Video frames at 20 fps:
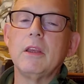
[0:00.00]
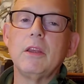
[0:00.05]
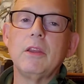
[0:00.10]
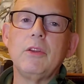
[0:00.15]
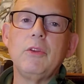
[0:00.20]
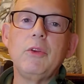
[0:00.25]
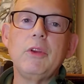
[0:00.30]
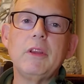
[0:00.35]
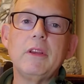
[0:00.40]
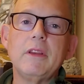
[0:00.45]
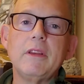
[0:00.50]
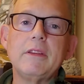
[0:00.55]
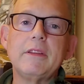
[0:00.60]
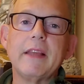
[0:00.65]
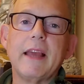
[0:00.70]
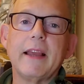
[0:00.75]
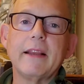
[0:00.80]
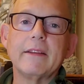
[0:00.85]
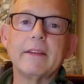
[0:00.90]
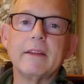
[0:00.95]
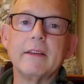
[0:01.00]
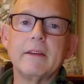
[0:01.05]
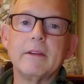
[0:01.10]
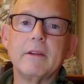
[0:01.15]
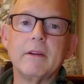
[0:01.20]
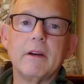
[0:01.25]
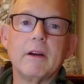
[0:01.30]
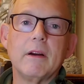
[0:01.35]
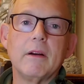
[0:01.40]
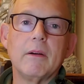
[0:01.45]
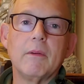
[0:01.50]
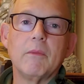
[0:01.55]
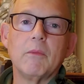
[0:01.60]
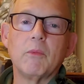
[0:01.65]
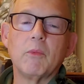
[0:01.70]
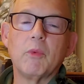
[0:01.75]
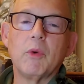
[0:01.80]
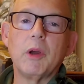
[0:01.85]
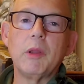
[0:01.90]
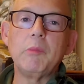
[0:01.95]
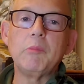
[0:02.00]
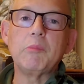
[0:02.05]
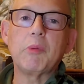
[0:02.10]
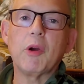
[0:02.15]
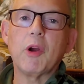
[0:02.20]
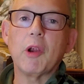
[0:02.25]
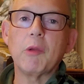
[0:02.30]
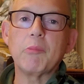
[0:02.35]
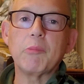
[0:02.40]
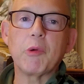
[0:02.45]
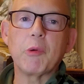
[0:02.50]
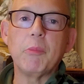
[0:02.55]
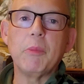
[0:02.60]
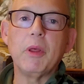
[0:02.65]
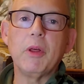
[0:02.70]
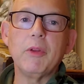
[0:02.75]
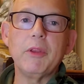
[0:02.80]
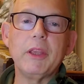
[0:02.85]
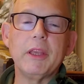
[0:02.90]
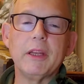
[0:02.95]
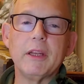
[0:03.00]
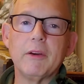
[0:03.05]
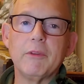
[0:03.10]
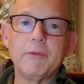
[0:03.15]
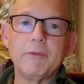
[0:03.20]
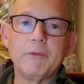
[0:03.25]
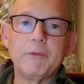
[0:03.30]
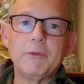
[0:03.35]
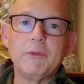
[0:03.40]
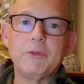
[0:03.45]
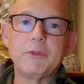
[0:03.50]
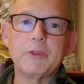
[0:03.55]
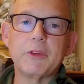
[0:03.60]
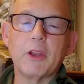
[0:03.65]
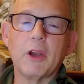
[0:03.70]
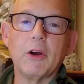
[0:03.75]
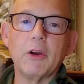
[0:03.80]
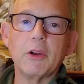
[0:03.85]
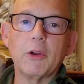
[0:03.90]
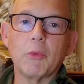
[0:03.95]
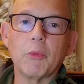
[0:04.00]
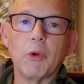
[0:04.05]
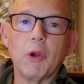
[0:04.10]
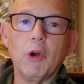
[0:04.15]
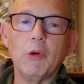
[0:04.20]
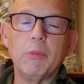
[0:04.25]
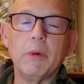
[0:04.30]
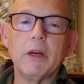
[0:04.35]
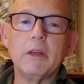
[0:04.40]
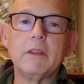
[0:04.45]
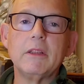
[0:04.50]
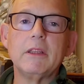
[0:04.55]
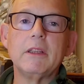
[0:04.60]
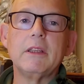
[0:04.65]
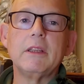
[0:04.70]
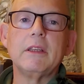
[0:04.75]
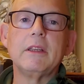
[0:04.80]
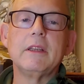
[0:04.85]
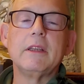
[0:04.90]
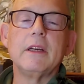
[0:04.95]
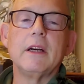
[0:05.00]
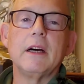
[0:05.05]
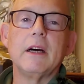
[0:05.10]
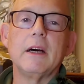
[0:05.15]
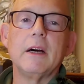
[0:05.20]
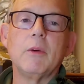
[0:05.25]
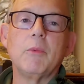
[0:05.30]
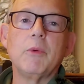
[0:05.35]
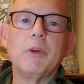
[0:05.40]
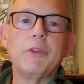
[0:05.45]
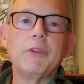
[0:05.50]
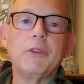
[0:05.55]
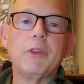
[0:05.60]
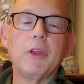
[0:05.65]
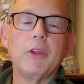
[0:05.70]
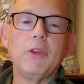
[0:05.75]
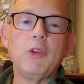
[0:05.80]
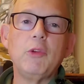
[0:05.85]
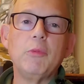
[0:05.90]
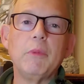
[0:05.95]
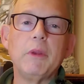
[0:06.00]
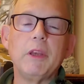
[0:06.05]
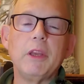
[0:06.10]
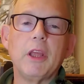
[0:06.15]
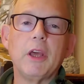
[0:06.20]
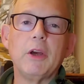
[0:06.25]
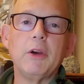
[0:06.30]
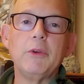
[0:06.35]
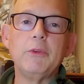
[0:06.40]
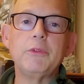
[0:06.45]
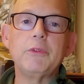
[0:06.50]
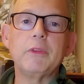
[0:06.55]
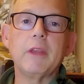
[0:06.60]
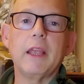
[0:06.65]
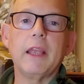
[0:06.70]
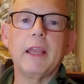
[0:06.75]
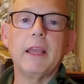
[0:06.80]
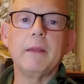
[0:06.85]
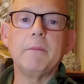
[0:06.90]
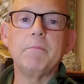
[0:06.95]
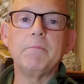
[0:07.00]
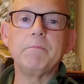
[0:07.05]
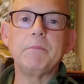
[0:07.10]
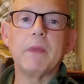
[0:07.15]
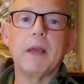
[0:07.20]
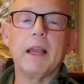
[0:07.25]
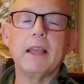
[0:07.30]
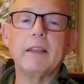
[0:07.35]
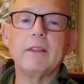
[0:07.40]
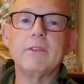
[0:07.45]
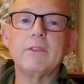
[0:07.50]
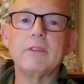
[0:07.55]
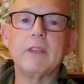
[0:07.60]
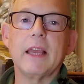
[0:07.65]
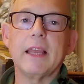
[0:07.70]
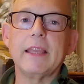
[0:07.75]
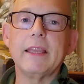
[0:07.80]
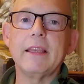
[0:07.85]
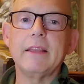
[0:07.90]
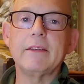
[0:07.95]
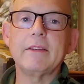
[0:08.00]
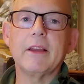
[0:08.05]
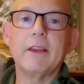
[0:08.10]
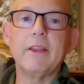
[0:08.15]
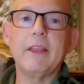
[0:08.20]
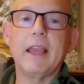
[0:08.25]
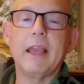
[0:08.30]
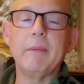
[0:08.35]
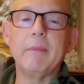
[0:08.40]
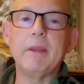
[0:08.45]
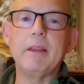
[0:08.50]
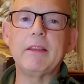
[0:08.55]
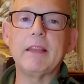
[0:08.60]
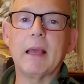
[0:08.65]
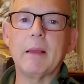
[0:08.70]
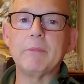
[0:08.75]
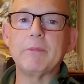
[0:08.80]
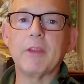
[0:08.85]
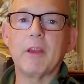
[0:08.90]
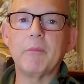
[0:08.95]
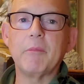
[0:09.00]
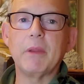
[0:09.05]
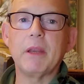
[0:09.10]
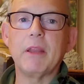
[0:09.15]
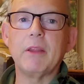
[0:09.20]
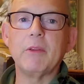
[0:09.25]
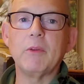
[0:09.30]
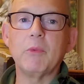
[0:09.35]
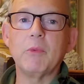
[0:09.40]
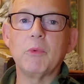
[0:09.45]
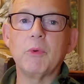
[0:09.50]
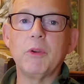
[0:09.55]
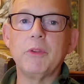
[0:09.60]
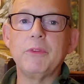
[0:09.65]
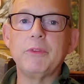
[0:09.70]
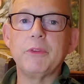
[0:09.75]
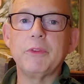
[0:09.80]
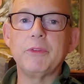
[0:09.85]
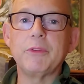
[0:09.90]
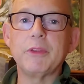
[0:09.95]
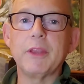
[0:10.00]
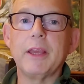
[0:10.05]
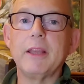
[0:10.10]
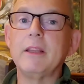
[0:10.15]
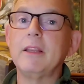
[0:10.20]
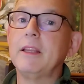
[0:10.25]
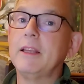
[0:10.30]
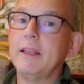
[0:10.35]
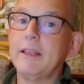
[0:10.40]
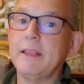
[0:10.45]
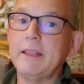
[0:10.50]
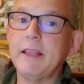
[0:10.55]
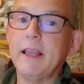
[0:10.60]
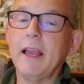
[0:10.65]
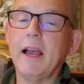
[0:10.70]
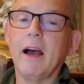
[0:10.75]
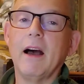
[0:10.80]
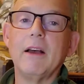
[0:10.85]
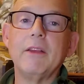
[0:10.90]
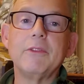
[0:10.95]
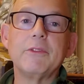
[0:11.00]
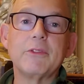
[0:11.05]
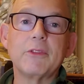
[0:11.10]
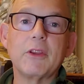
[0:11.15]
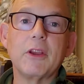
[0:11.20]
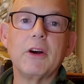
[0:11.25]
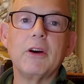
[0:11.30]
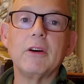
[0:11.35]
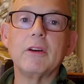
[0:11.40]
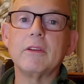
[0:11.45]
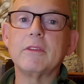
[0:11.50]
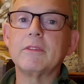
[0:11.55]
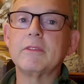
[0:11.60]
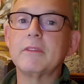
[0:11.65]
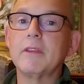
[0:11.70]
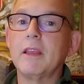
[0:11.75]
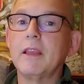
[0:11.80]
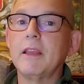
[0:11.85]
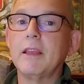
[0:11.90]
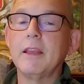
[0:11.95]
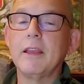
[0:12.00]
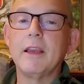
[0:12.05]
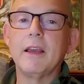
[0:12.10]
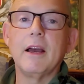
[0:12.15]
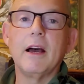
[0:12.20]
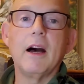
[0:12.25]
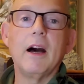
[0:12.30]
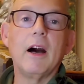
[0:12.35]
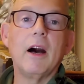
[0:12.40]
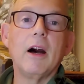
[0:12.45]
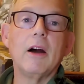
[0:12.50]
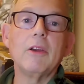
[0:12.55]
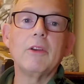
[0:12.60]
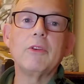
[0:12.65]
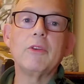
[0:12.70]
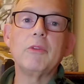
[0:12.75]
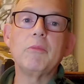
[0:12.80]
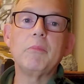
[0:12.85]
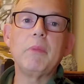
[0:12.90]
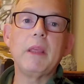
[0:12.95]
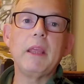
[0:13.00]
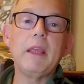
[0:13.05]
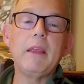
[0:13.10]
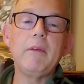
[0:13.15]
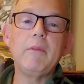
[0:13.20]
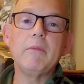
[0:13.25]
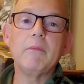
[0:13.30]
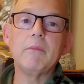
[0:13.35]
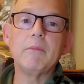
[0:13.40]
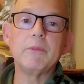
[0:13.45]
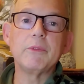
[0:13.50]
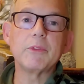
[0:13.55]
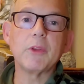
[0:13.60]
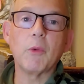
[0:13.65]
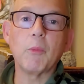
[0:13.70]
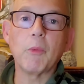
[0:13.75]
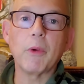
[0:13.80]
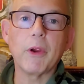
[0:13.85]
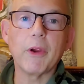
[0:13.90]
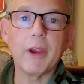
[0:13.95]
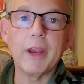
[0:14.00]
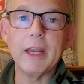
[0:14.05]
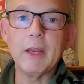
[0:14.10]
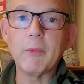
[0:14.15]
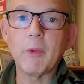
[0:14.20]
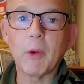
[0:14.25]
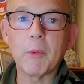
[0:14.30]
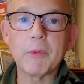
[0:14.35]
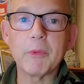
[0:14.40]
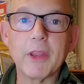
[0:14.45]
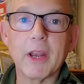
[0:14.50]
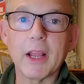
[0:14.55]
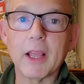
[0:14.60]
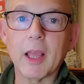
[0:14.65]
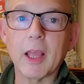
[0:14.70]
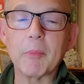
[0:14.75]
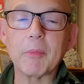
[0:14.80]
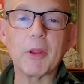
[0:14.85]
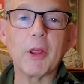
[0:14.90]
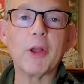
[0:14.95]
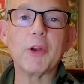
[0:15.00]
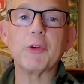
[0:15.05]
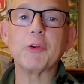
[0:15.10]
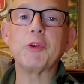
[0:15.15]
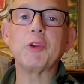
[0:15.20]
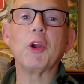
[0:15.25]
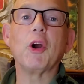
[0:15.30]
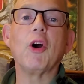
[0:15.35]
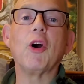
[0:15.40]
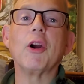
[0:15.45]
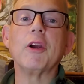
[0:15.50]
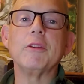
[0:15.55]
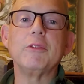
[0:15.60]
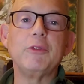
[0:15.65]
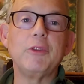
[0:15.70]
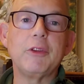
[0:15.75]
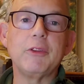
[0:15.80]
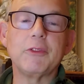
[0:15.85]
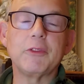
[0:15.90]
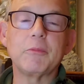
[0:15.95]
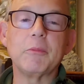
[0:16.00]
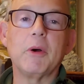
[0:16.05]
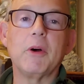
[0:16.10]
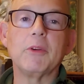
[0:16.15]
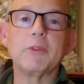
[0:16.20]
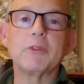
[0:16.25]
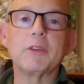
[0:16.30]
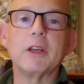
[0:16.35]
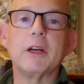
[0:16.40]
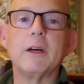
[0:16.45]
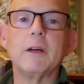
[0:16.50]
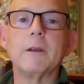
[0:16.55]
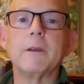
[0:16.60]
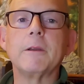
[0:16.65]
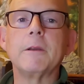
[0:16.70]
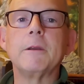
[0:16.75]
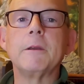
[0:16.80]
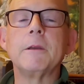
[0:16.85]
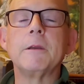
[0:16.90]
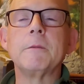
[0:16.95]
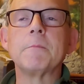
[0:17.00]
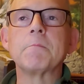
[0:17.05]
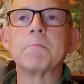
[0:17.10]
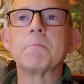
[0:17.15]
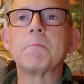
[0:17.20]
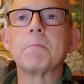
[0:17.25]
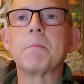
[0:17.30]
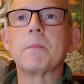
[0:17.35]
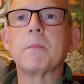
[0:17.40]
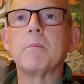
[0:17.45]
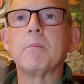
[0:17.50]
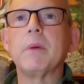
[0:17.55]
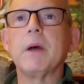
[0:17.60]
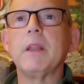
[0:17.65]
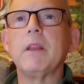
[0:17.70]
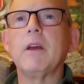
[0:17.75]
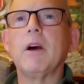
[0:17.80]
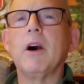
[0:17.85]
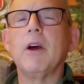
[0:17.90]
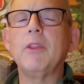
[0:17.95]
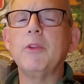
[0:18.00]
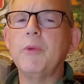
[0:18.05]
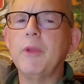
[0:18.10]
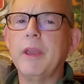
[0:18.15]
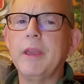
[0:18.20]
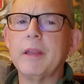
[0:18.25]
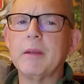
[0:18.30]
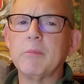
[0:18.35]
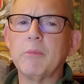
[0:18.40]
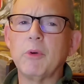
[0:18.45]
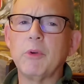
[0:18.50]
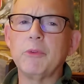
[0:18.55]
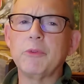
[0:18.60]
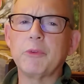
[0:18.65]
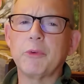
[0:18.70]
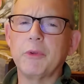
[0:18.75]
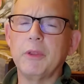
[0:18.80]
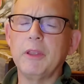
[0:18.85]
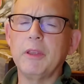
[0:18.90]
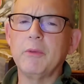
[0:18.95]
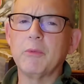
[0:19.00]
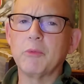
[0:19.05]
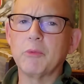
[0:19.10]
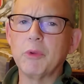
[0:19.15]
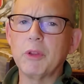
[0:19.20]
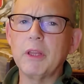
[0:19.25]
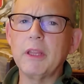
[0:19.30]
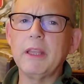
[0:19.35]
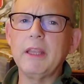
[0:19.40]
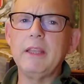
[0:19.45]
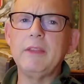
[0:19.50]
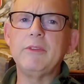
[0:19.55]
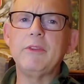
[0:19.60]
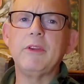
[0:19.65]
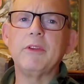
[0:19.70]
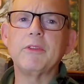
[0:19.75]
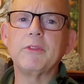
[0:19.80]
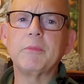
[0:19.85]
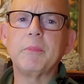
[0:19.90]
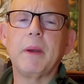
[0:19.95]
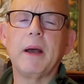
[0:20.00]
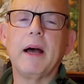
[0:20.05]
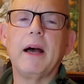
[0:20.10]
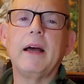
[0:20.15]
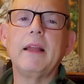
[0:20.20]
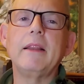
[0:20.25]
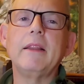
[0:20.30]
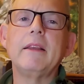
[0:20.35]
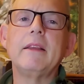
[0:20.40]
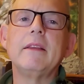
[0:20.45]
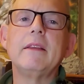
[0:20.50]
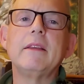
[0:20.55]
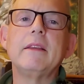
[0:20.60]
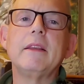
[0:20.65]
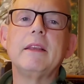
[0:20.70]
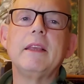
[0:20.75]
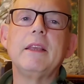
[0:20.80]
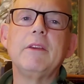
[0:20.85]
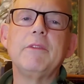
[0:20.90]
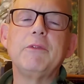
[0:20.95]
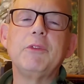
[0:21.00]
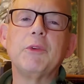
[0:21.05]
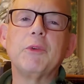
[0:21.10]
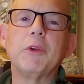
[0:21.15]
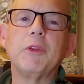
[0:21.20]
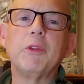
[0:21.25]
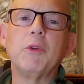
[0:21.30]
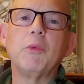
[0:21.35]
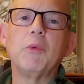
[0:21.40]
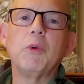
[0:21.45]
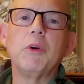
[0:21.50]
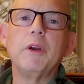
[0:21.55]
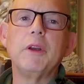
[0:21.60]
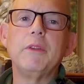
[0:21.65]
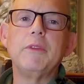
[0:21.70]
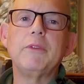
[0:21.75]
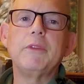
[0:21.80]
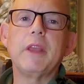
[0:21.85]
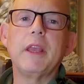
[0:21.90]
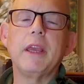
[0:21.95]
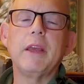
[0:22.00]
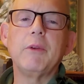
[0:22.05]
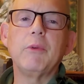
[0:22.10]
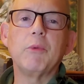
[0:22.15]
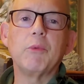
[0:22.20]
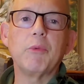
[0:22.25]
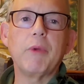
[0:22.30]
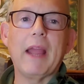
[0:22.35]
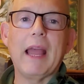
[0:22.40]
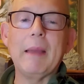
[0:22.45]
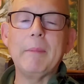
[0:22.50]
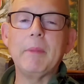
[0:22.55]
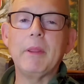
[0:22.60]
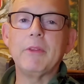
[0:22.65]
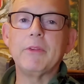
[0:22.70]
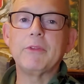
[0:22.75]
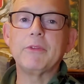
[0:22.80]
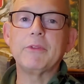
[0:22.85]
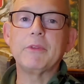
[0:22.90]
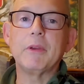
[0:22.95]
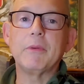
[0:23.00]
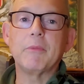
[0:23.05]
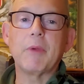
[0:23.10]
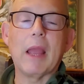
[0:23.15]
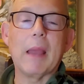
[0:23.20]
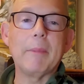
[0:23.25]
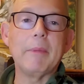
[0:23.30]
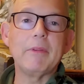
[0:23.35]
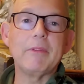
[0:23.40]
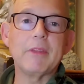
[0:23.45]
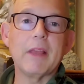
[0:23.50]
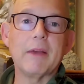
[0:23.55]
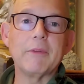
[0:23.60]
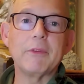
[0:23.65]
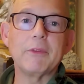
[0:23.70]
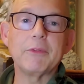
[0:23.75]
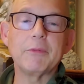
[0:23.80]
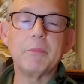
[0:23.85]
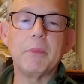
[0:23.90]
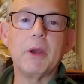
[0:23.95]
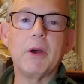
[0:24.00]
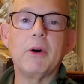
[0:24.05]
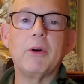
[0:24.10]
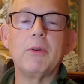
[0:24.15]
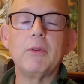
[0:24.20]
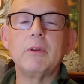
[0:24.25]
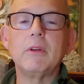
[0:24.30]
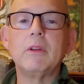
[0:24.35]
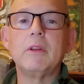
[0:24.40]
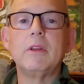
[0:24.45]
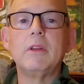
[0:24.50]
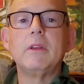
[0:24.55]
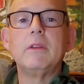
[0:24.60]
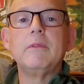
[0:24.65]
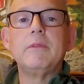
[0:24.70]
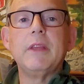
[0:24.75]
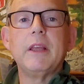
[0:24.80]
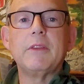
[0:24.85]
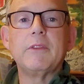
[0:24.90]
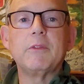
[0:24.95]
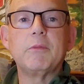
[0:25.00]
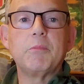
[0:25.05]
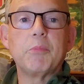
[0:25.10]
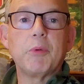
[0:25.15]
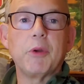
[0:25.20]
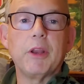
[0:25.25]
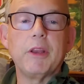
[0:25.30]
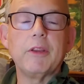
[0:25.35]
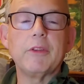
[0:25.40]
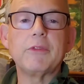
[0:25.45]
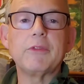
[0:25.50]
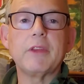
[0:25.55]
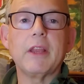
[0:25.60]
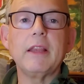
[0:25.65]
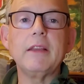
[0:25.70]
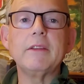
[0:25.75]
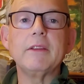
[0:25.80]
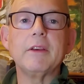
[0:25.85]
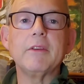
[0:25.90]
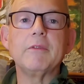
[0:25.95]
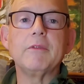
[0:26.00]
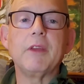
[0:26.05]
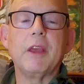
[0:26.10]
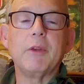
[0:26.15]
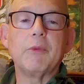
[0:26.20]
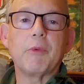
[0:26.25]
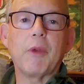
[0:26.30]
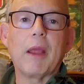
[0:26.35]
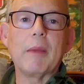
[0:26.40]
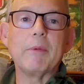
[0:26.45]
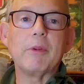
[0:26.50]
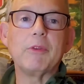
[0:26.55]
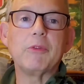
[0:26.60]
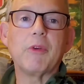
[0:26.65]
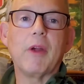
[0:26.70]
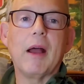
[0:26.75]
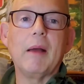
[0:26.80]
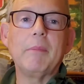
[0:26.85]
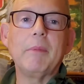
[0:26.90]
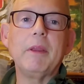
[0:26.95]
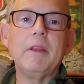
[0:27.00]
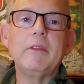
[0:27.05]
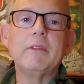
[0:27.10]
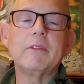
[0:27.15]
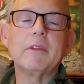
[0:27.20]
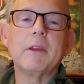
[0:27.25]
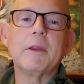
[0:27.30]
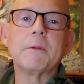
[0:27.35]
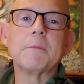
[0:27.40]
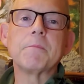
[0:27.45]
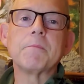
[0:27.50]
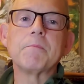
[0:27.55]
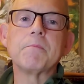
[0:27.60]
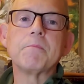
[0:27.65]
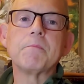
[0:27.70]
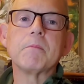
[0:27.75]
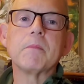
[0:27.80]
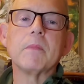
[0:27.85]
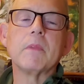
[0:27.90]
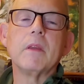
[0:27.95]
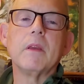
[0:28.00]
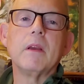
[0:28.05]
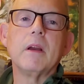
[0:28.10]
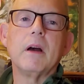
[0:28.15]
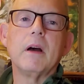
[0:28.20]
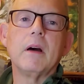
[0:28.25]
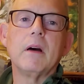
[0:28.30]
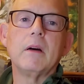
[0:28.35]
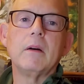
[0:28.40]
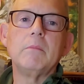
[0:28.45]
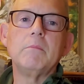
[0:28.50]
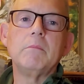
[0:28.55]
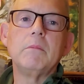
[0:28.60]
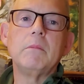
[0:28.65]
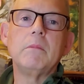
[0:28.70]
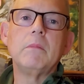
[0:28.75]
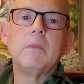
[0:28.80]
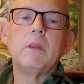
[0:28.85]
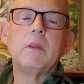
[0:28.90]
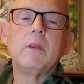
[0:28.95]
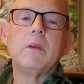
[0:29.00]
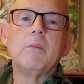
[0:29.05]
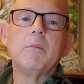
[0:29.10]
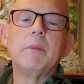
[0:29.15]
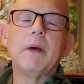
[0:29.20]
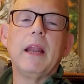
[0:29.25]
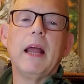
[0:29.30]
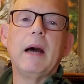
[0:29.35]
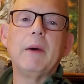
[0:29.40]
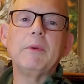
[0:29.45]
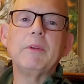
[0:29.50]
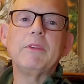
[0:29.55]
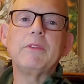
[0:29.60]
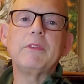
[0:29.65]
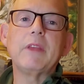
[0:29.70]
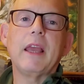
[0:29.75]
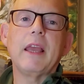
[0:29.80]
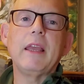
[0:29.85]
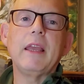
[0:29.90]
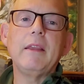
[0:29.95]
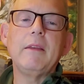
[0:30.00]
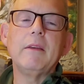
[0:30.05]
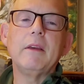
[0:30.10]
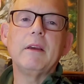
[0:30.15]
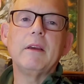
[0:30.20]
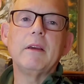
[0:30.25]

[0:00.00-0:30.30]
You can detect 1 part per million of skunk aroma with the human nose, and I can't tell you how many times I've been in the woods and said, yeah, skunks could be somewhere, anywhere a couple of 100 yards. You can smell a skunk. But other animals are really easy to spot if you're in the woods. And rabbits have a smell that's pretty distinctive, and rabbit droppings. But I would say